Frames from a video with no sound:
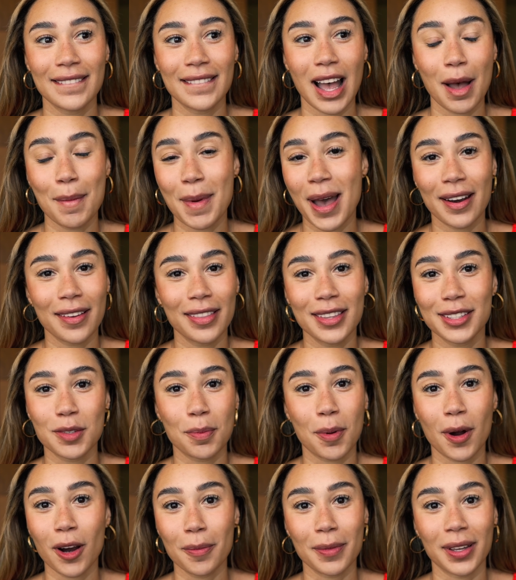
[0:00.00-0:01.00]
I'm out of this
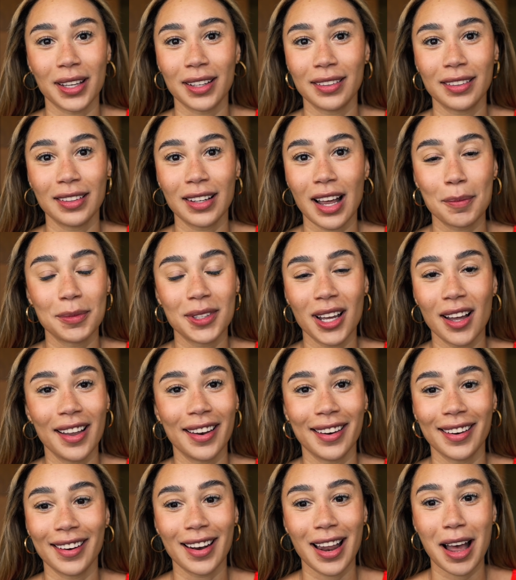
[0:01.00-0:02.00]
apartment. I'm
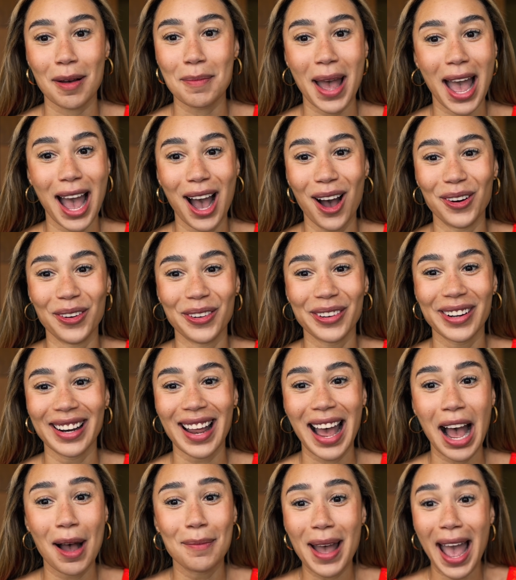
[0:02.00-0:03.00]
done. I'm out.
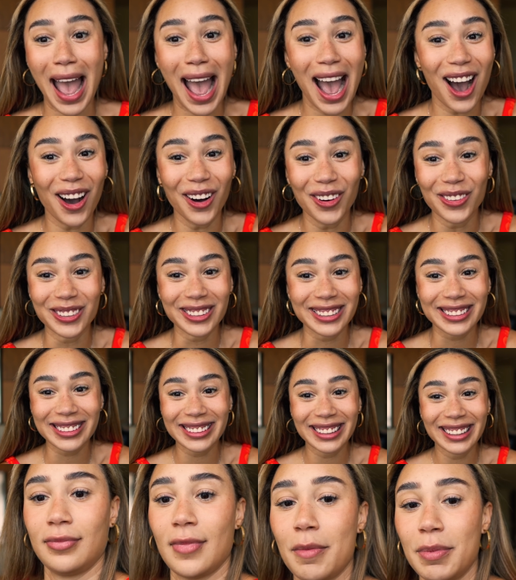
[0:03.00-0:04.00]
I'm out.
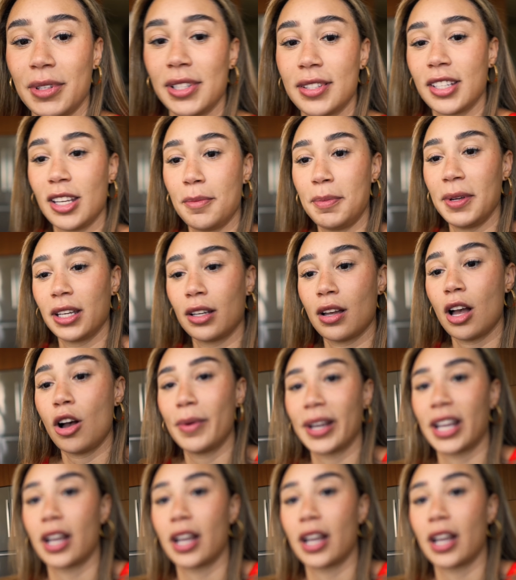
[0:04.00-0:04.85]
I've been sleeping. Oh my